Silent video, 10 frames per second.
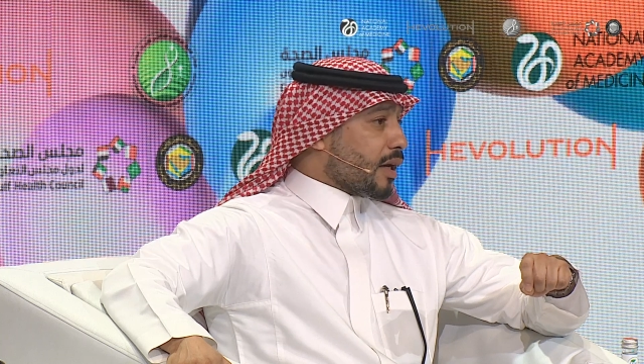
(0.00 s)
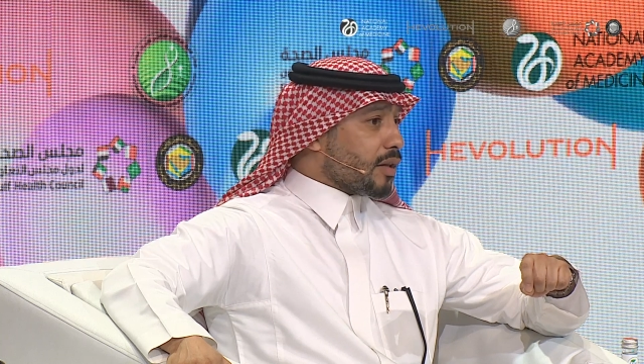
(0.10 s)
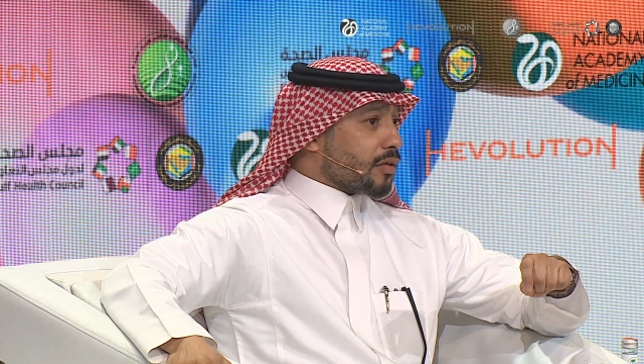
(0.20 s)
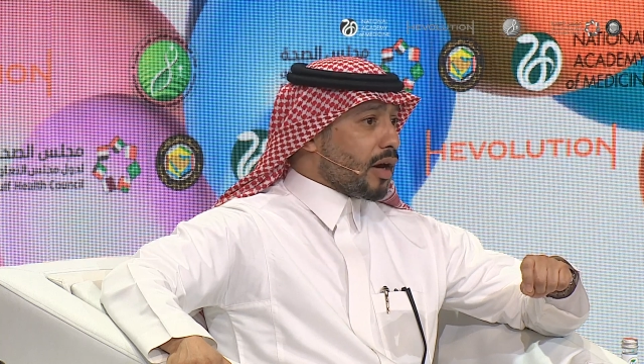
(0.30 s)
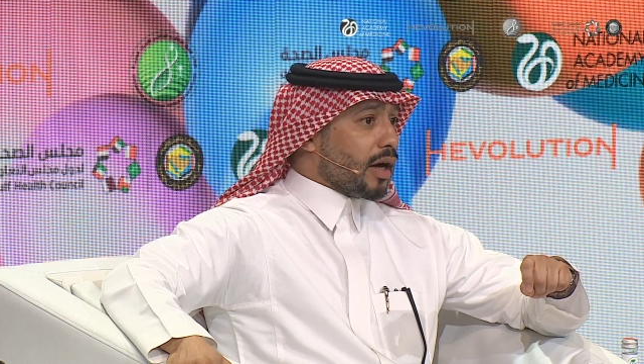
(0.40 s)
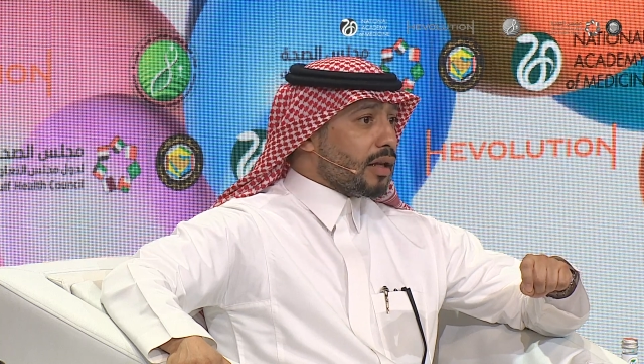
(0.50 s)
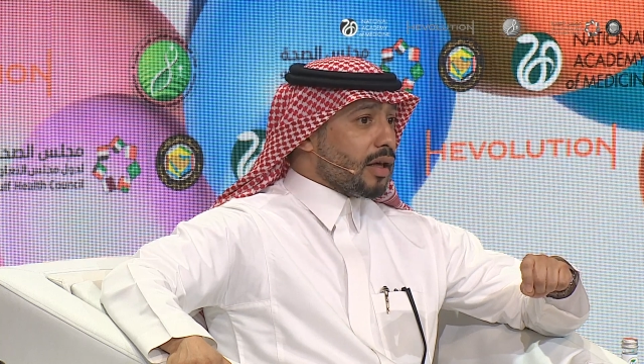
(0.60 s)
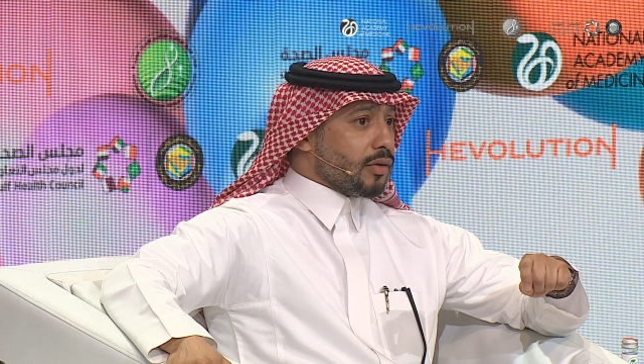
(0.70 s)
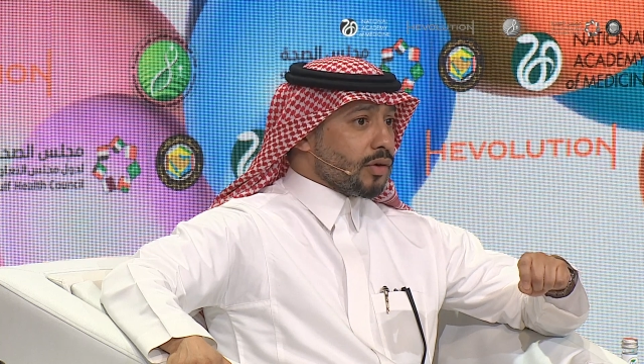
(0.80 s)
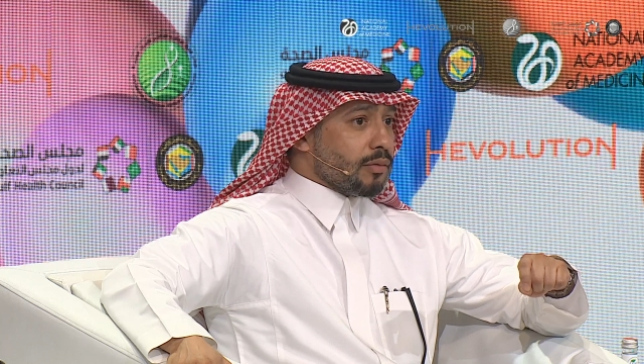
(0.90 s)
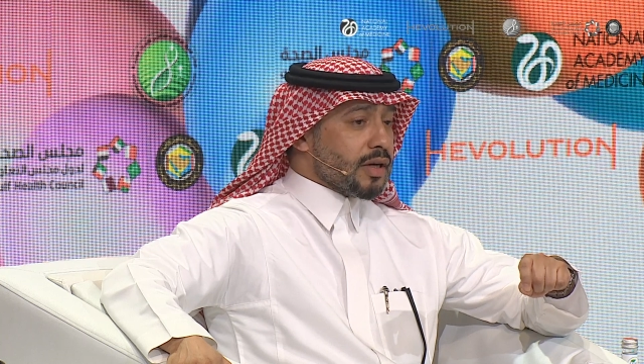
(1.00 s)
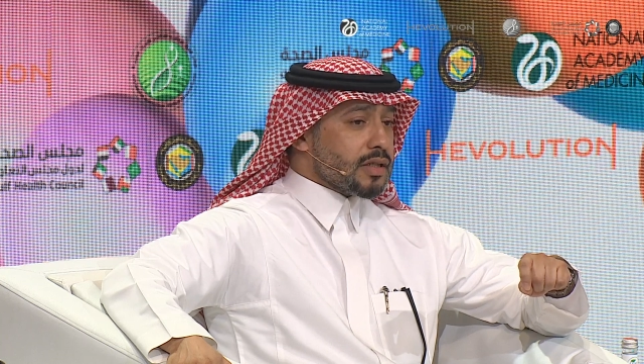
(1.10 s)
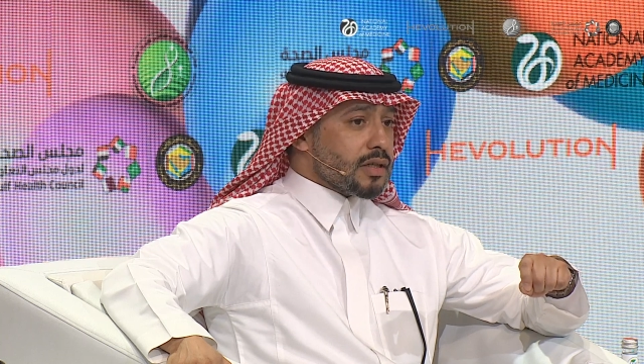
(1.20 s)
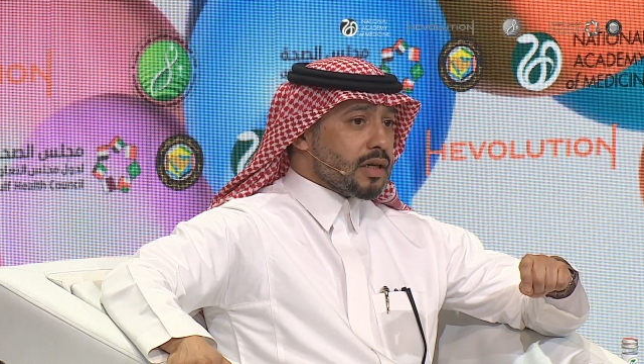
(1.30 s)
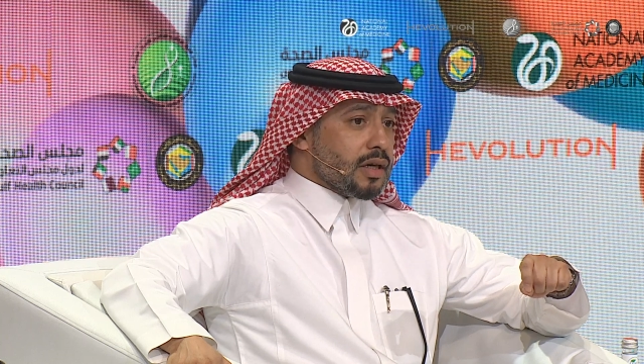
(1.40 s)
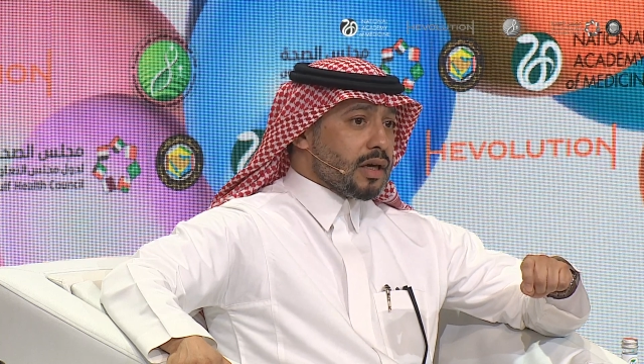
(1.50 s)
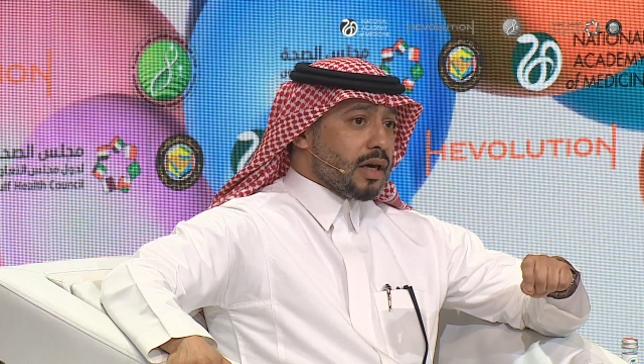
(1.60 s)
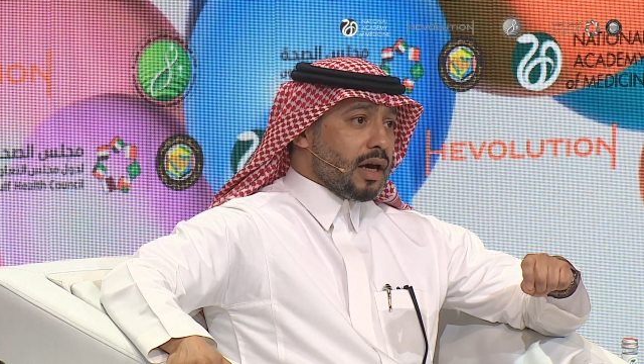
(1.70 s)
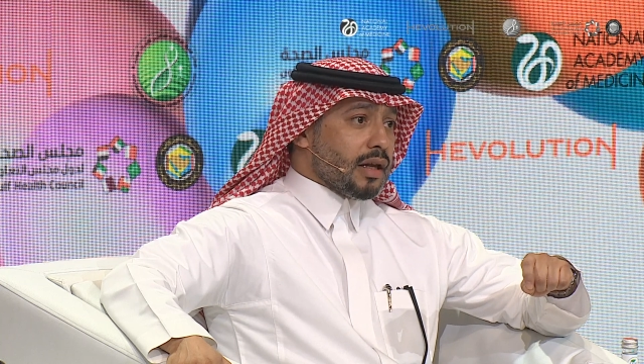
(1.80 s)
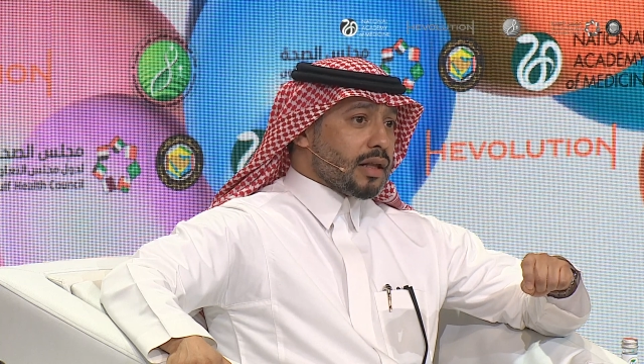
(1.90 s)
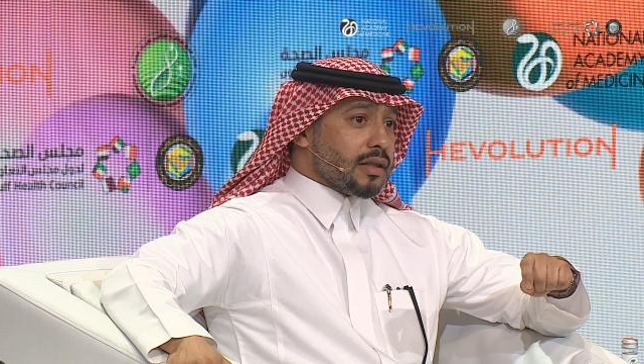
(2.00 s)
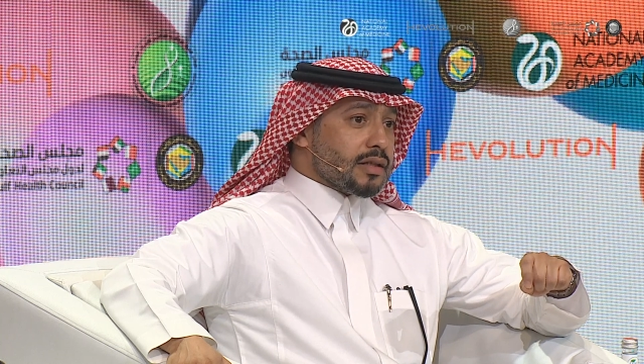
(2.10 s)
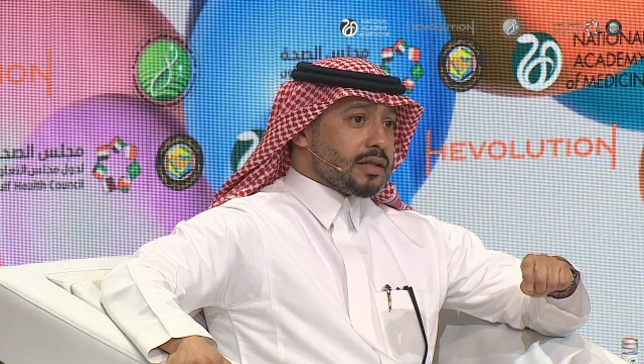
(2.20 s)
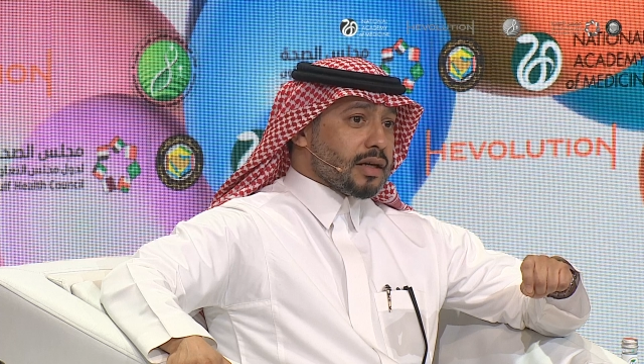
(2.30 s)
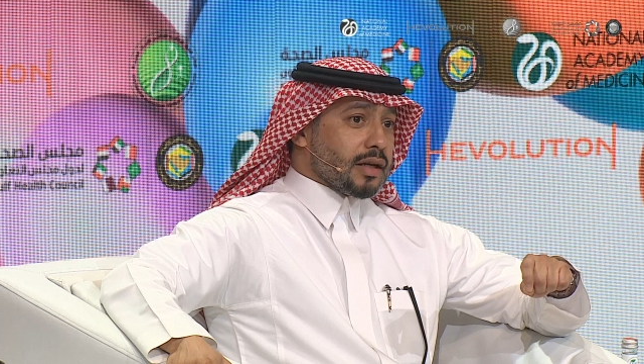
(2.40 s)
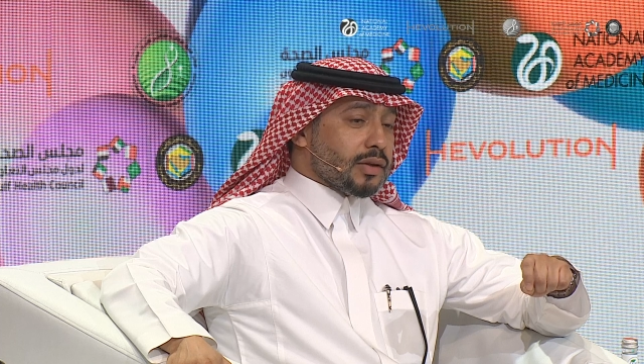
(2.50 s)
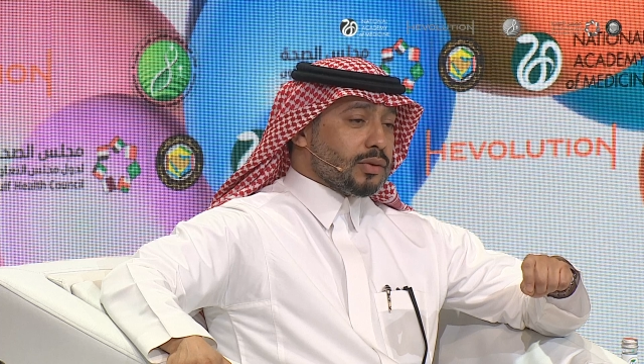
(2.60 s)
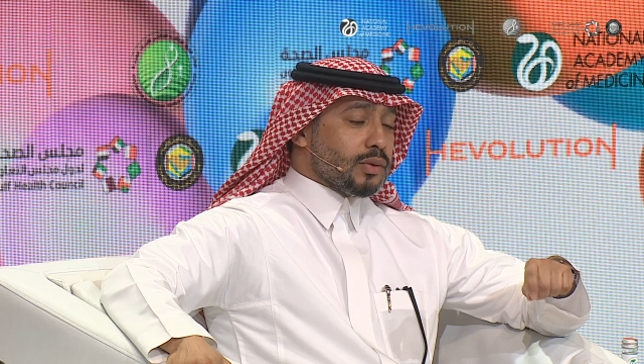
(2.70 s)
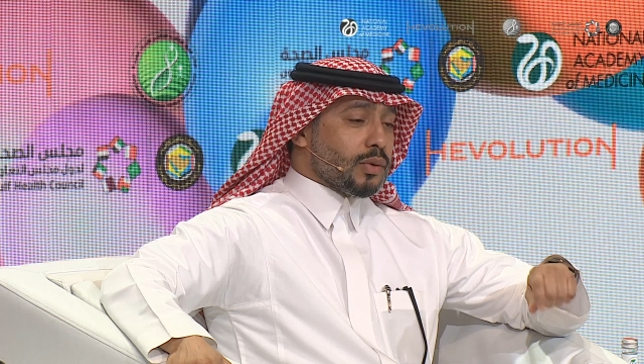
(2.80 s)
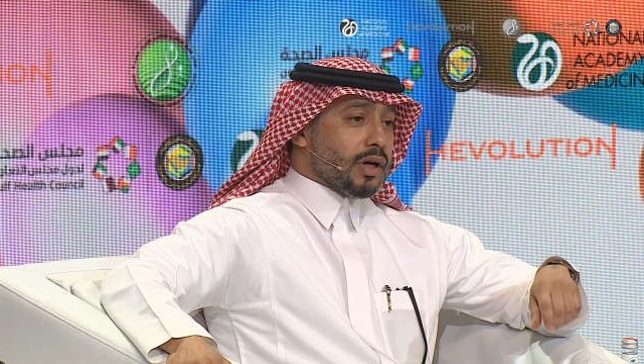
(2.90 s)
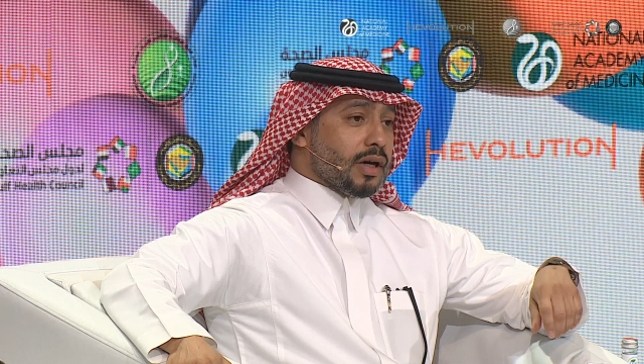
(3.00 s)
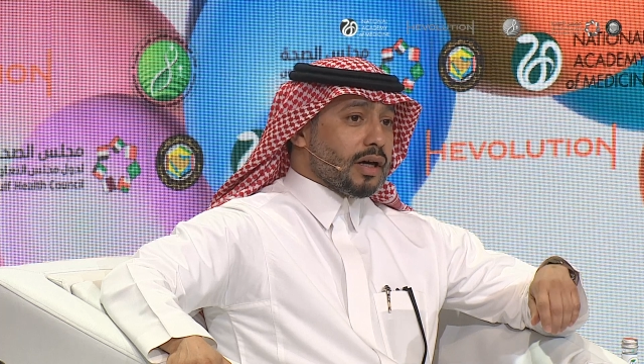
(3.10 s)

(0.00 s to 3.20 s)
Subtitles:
trial in humans, and not necessary to